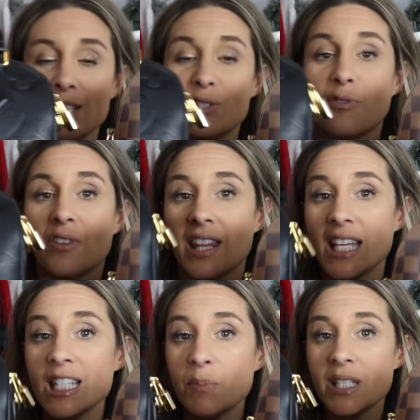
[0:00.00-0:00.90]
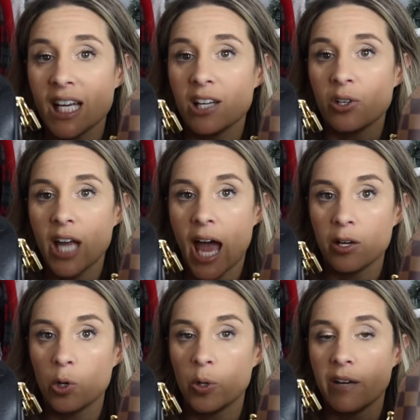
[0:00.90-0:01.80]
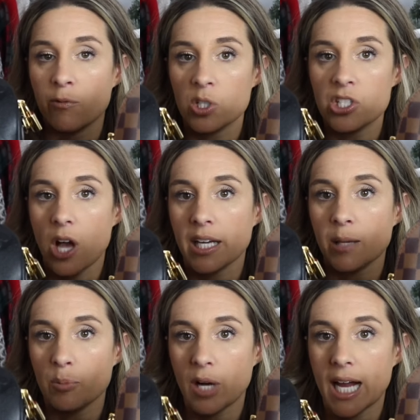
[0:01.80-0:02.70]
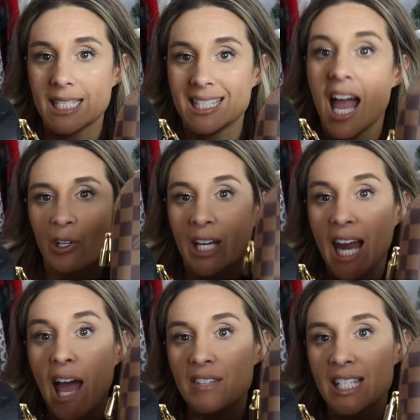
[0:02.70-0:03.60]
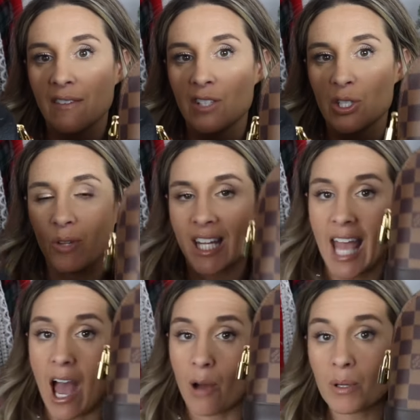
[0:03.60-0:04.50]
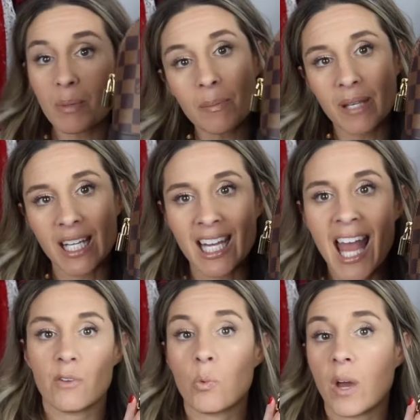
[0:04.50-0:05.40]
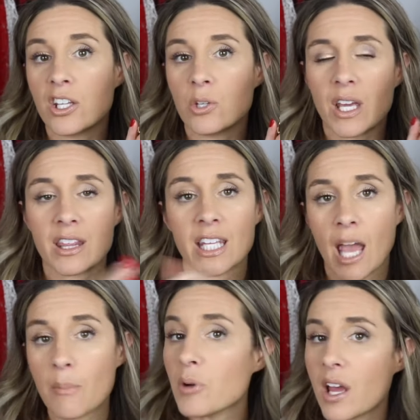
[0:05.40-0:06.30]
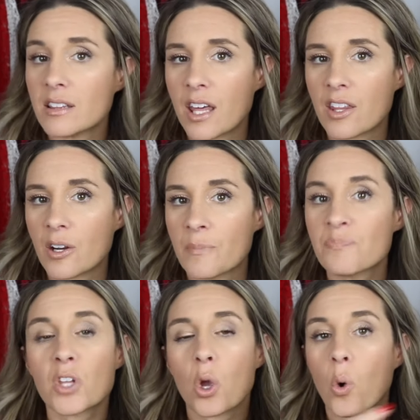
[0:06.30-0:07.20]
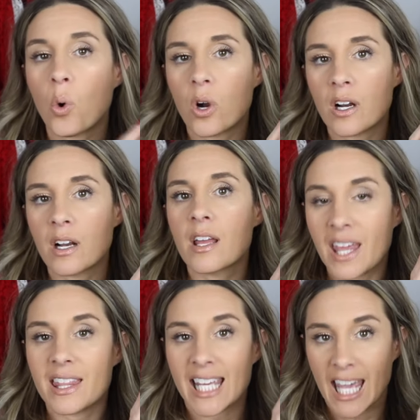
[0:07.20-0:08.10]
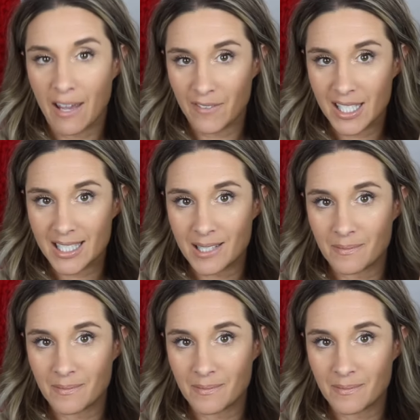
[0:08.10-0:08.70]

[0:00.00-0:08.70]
So for this particular category, if we're talking price, you're gonna have to give it to the Alma B B, whether you get the Empreinte leather or the canvas.